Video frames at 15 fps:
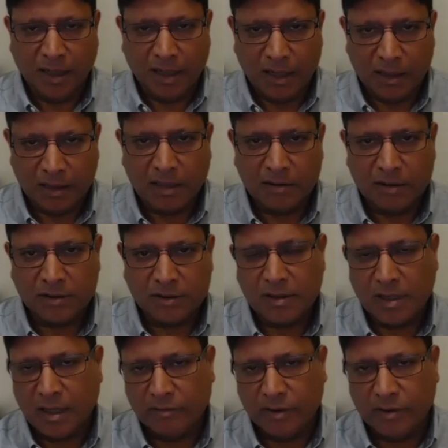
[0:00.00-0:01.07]
And now that you
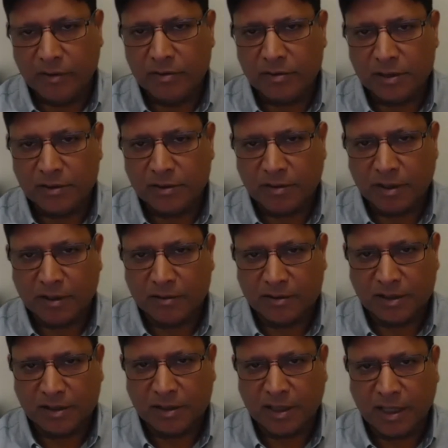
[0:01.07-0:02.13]
have your usage records
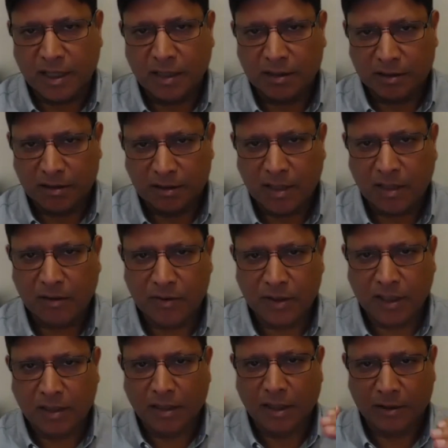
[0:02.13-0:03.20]
intact, now you
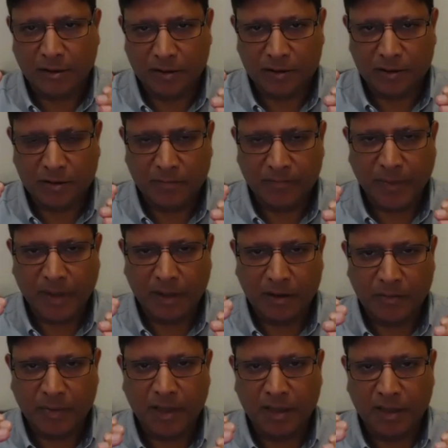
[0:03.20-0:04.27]
can layer our
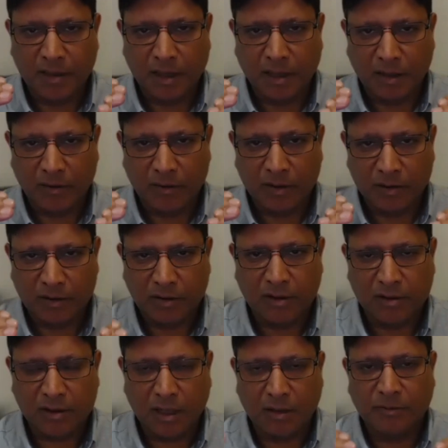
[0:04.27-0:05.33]
billing cloud
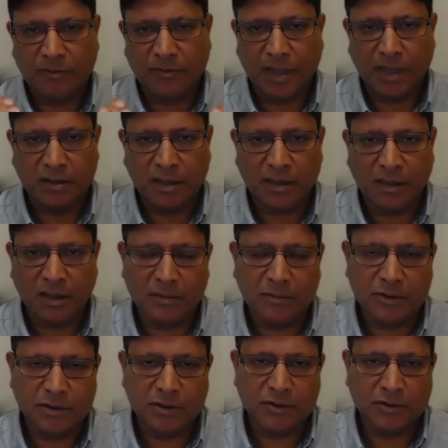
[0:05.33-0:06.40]
on top of that that
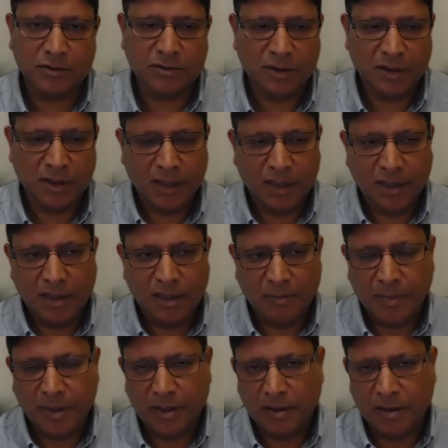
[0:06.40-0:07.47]
enables you to
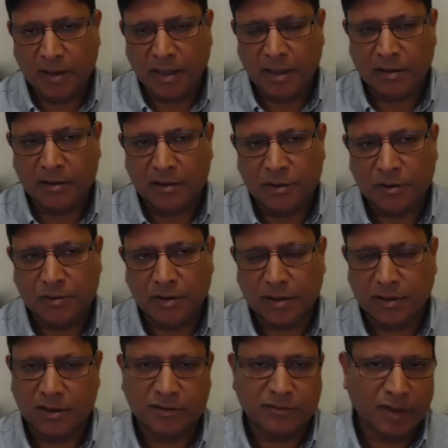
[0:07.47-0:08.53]
build and construct
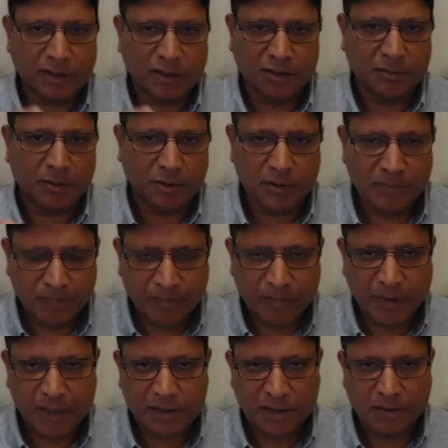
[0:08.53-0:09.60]
these flexible
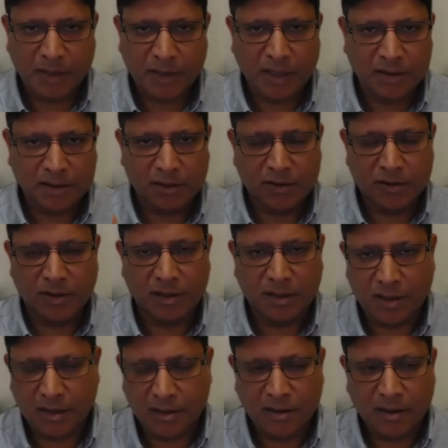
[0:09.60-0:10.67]
pricing plans that you can
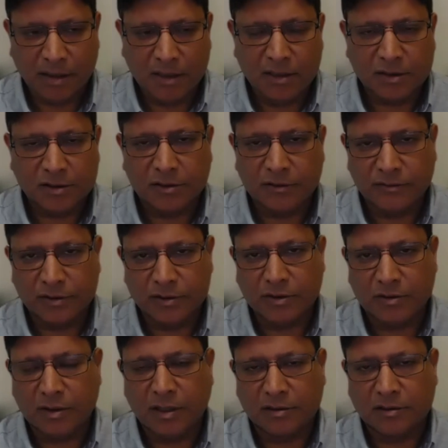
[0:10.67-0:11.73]
then surface to
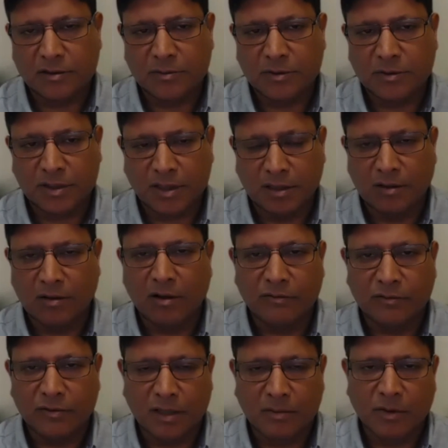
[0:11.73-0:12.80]
your customers and then
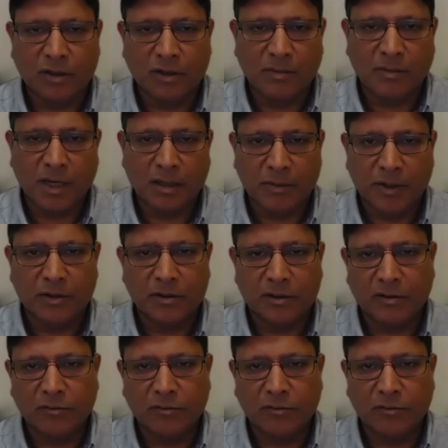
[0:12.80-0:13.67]
offer them on-demand metered